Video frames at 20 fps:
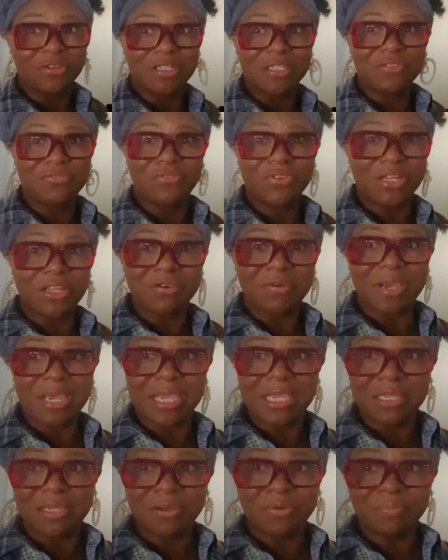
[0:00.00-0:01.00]
you this video
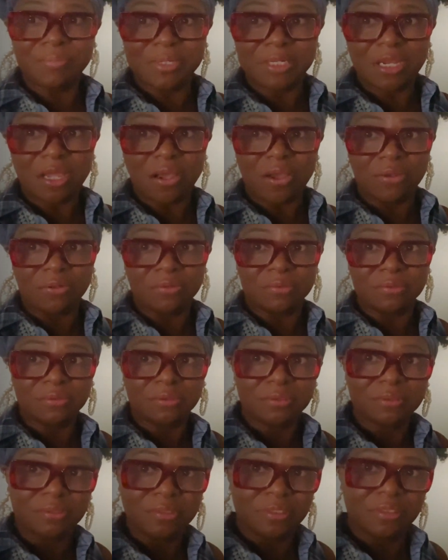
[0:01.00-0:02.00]
ain't going to be long.
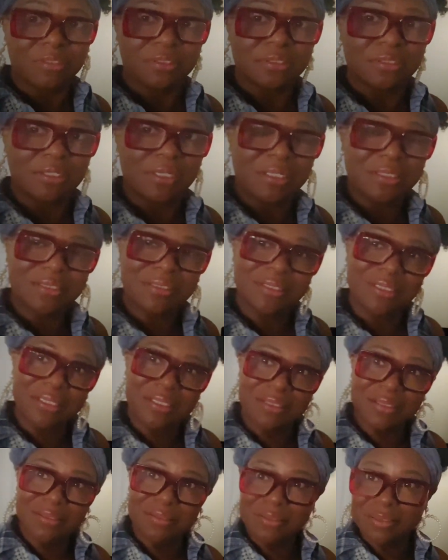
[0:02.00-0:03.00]
It's
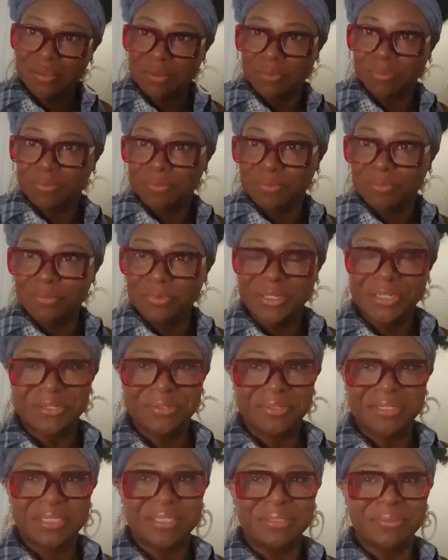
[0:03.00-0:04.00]
looking a little
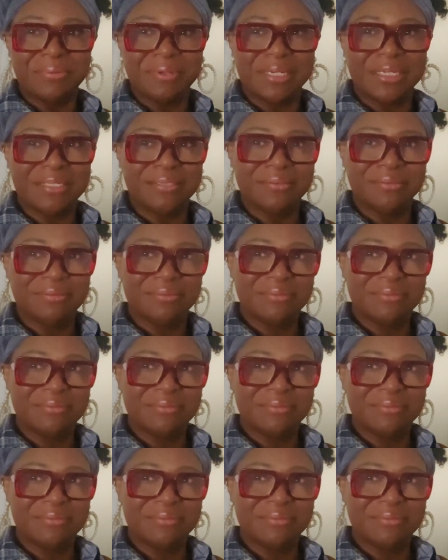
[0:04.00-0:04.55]
weird anyway.